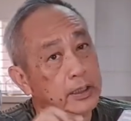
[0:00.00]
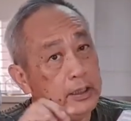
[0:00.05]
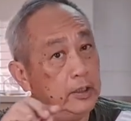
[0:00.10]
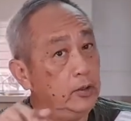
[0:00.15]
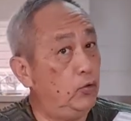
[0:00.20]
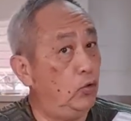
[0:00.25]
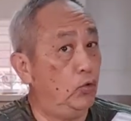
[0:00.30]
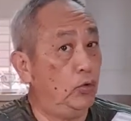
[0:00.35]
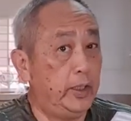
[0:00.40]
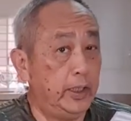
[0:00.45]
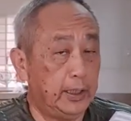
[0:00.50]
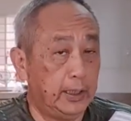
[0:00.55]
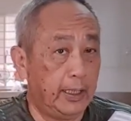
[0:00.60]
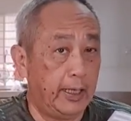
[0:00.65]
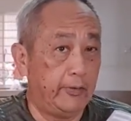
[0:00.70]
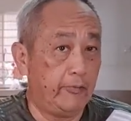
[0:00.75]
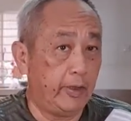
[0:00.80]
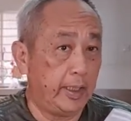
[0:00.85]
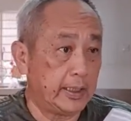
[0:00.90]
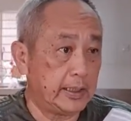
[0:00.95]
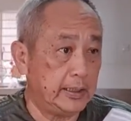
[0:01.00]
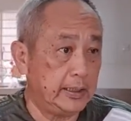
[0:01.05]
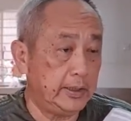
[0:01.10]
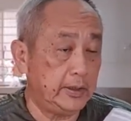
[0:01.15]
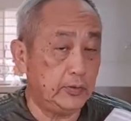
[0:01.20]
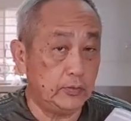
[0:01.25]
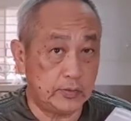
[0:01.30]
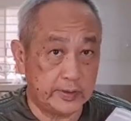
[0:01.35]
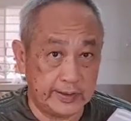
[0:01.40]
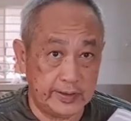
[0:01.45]
they donate directly
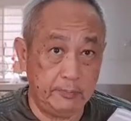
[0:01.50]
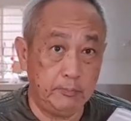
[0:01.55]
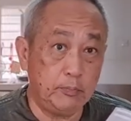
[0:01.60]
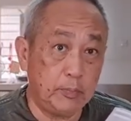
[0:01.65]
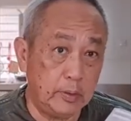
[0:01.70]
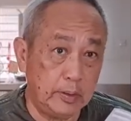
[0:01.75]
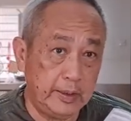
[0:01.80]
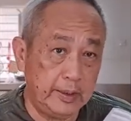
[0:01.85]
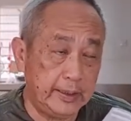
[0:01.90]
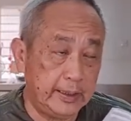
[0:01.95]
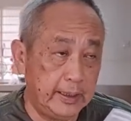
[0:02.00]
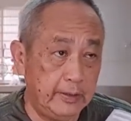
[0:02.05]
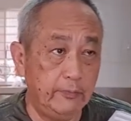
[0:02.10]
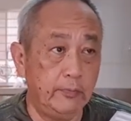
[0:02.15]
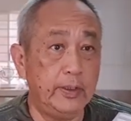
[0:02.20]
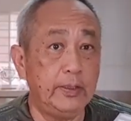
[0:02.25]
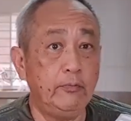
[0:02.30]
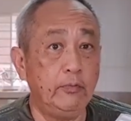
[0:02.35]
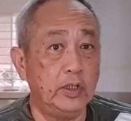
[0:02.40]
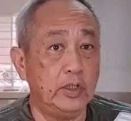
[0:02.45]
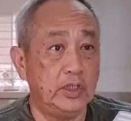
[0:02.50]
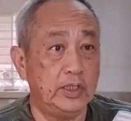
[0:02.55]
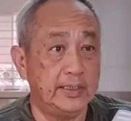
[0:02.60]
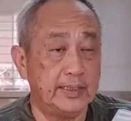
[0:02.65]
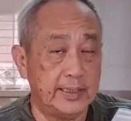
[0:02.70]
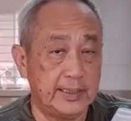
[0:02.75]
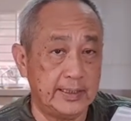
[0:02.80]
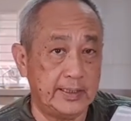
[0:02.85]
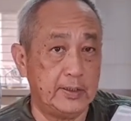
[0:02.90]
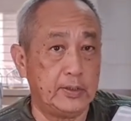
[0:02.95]
to Simply Giving, which
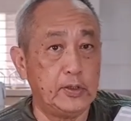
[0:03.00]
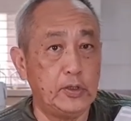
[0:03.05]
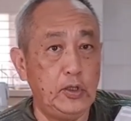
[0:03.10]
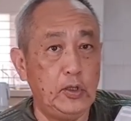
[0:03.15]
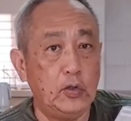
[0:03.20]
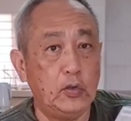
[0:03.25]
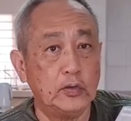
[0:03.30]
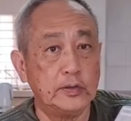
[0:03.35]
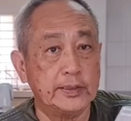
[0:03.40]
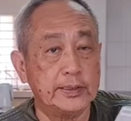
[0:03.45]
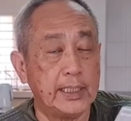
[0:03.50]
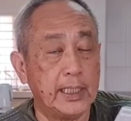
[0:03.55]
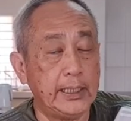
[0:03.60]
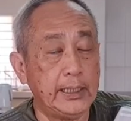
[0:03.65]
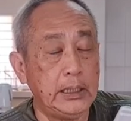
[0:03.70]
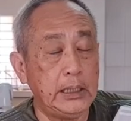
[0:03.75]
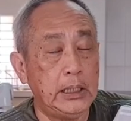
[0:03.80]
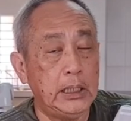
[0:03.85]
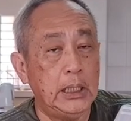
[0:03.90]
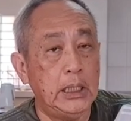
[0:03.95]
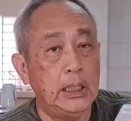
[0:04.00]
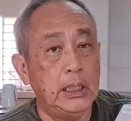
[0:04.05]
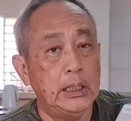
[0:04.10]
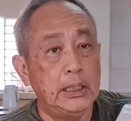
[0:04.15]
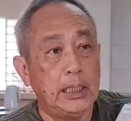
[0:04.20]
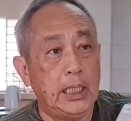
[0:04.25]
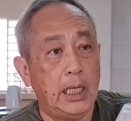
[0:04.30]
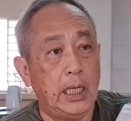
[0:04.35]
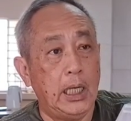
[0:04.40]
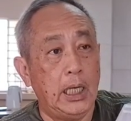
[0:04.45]
is a secure site,
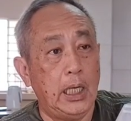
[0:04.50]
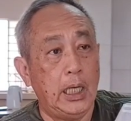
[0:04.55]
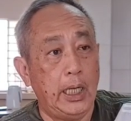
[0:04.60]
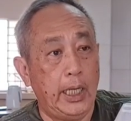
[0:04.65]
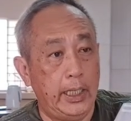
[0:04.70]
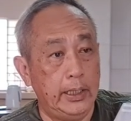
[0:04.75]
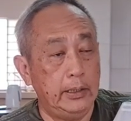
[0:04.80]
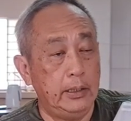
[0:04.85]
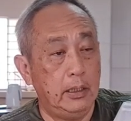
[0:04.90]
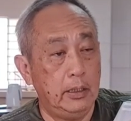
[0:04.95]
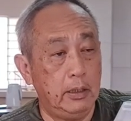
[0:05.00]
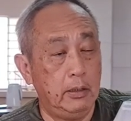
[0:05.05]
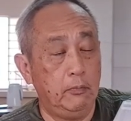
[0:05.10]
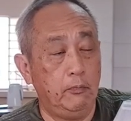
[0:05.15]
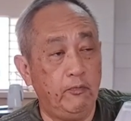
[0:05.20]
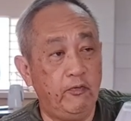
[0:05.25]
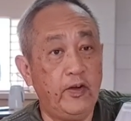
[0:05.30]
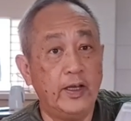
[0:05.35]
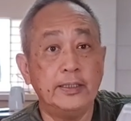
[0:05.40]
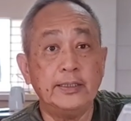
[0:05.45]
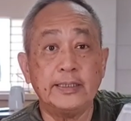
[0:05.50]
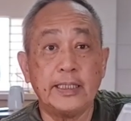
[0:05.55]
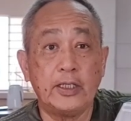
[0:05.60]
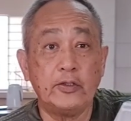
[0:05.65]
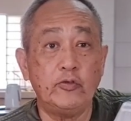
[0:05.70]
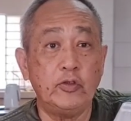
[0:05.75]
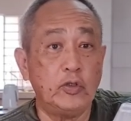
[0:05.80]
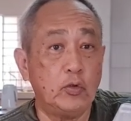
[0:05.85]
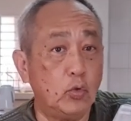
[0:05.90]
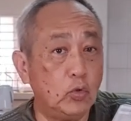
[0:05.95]
and the funds
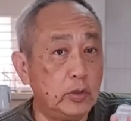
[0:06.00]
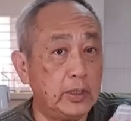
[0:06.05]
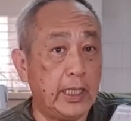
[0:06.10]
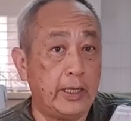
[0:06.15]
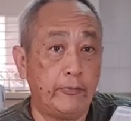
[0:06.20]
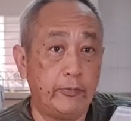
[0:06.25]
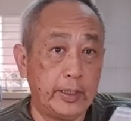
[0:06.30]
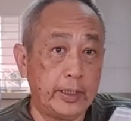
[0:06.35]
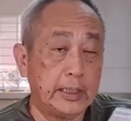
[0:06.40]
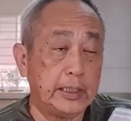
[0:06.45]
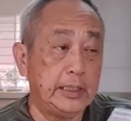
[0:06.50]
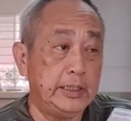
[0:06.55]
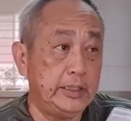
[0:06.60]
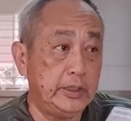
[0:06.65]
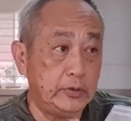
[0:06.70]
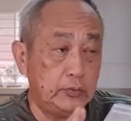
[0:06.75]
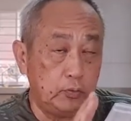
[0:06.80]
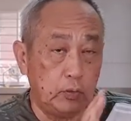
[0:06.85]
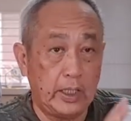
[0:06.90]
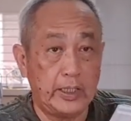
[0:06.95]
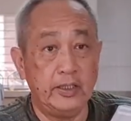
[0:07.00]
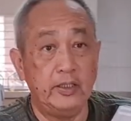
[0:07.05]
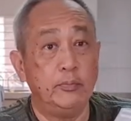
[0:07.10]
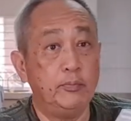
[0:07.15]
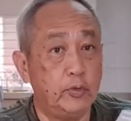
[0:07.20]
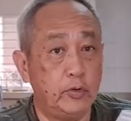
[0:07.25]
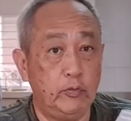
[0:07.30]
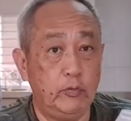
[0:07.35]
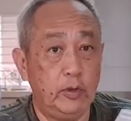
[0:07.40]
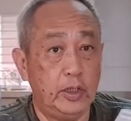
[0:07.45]
actually go directly to
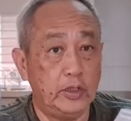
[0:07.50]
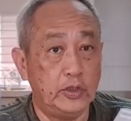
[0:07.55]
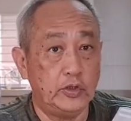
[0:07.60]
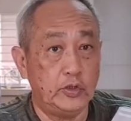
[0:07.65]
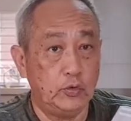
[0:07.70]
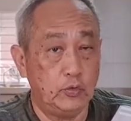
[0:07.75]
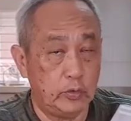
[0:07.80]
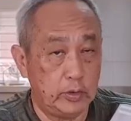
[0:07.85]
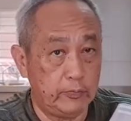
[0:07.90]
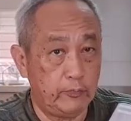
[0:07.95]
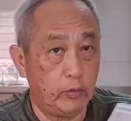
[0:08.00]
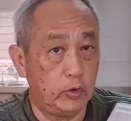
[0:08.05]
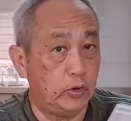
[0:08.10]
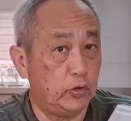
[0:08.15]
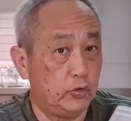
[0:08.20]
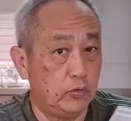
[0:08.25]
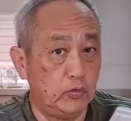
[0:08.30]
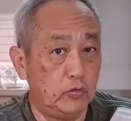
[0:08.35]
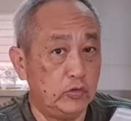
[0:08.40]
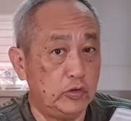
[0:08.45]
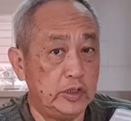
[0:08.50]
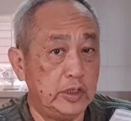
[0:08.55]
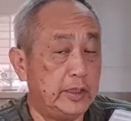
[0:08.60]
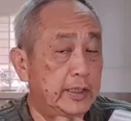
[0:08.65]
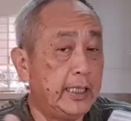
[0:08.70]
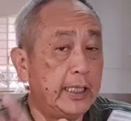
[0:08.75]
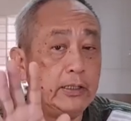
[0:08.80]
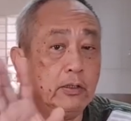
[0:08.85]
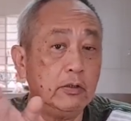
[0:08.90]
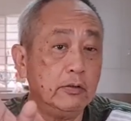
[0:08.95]
underprivileged children for the
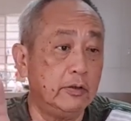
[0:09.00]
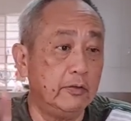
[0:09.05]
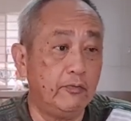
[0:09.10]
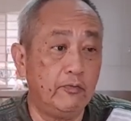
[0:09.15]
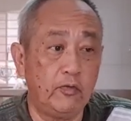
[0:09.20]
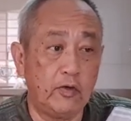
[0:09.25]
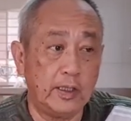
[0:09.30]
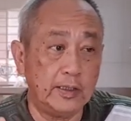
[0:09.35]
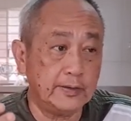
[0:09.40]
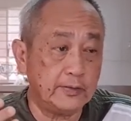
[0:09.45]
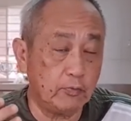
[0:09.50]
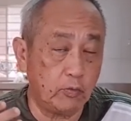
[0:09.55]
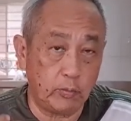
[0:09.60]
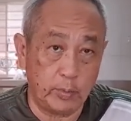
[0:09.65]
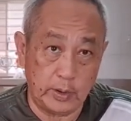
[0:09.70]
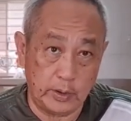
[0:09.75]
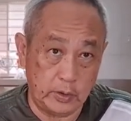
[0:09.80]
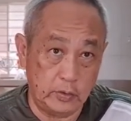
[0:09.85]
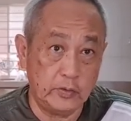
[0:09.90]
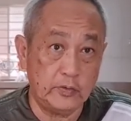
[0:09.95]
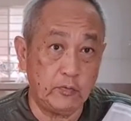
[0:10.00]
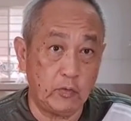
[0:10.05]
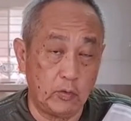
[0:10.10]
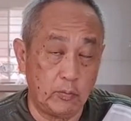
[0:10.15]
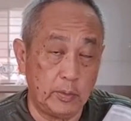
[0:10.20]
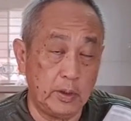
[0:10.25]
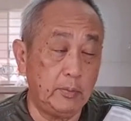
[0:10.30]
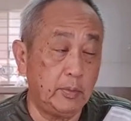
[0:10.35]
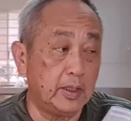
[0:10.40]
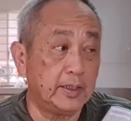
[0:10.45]
donation. None of the funds will be used for
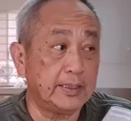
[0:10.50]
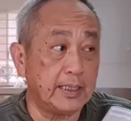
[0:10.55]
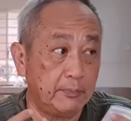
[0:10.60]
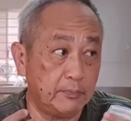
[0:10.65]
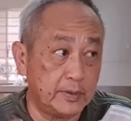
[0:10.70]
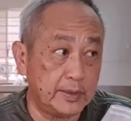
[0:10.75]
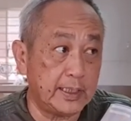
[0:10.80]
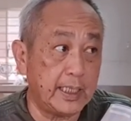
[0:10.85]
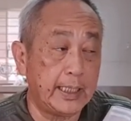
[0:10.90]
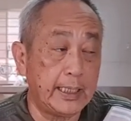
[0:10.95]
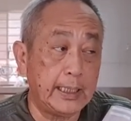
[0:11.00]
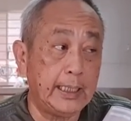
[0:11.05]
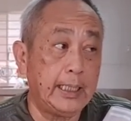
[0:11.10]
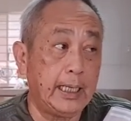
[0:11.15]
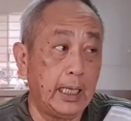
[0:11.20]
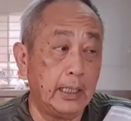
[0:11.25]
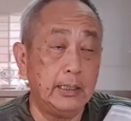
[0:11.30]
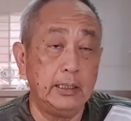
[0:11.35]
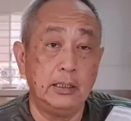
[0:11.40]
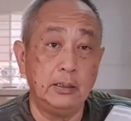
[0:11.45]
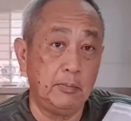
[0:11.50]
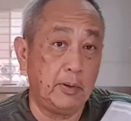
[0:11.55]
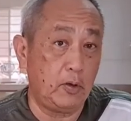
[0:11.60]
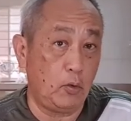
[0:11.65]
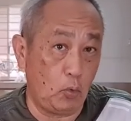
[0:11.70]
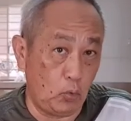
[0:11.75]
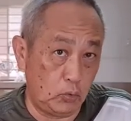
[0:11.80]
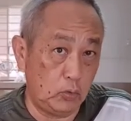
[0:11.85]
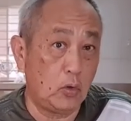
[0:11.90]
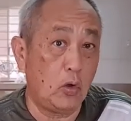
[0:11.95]
me, because I'm cycling under my
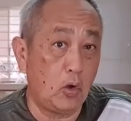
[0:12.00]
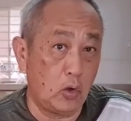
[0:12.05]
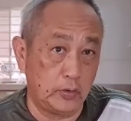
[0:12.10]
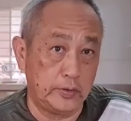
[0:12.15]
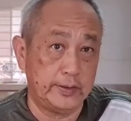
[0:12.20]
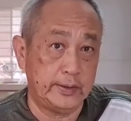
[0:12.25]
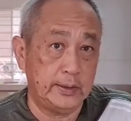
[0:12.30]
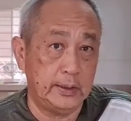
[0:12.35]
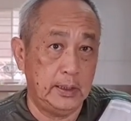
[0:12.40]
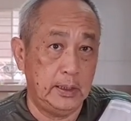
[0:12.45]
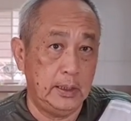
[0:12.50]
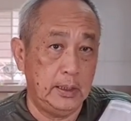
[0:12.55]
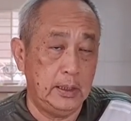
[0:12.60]
own cost.